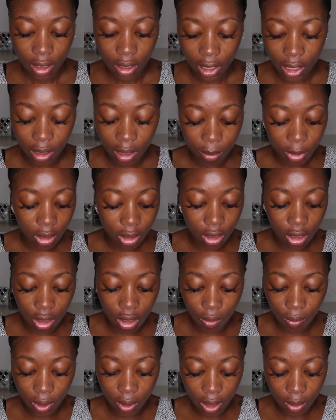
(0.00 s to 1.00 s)
I'm gonna
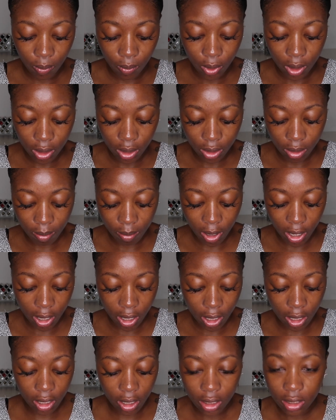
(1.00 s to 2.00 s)
go in with
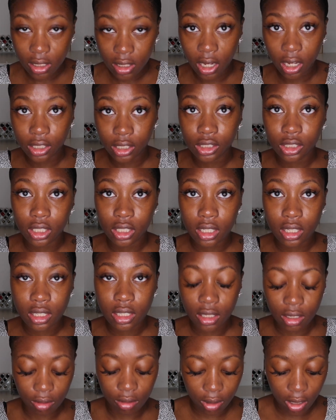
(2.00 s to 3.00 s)
my
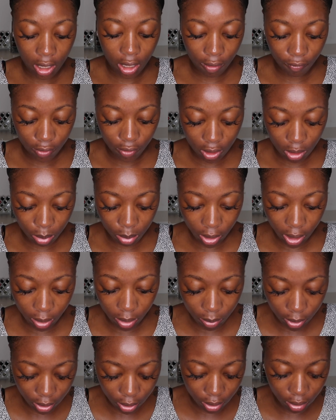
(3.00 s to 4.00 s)
Tatcha Silk Canvas
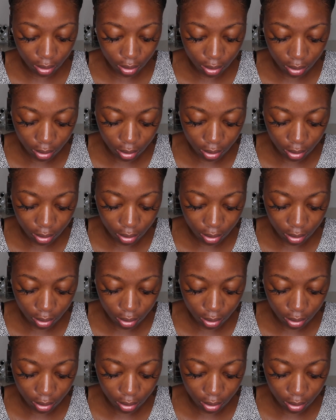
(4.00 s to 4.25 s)
Primer.